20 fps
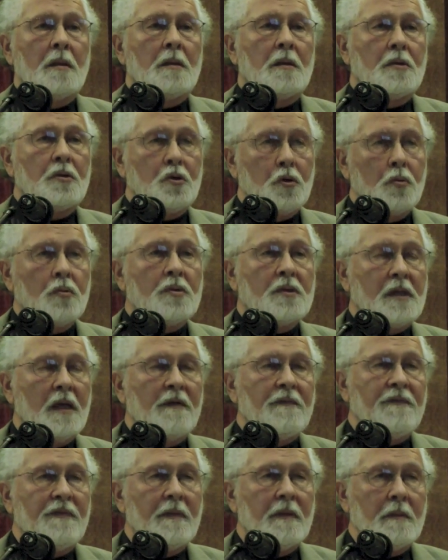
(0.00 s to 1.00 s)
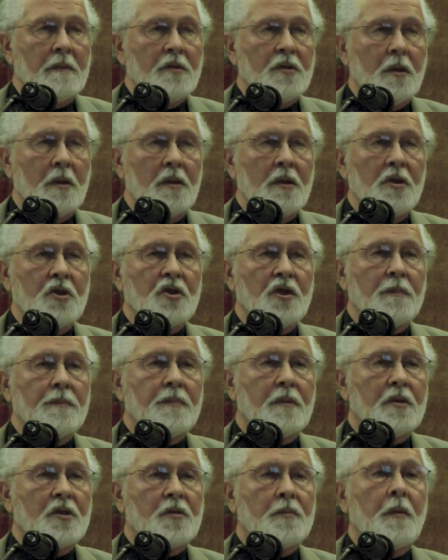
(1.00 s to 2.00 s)
The Jews of
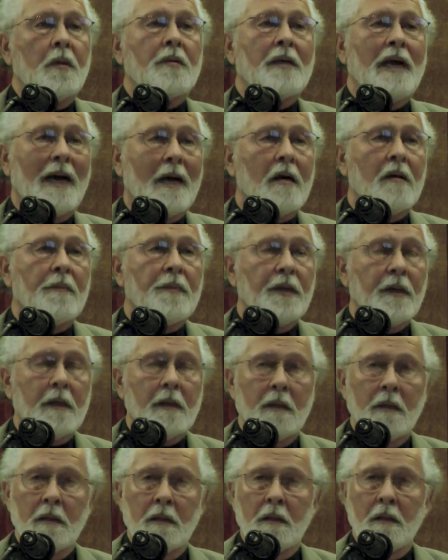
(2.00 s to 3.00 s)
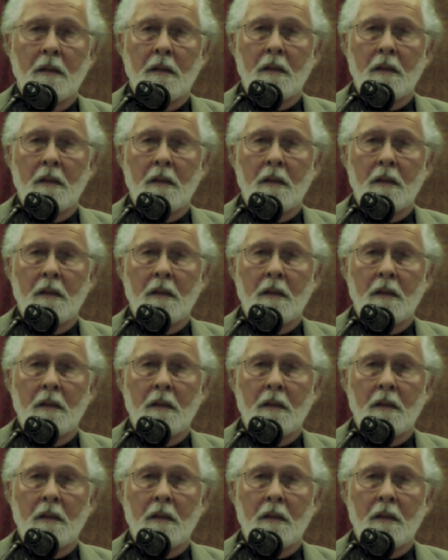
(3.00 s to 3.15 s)
Egypt spoke Arabic.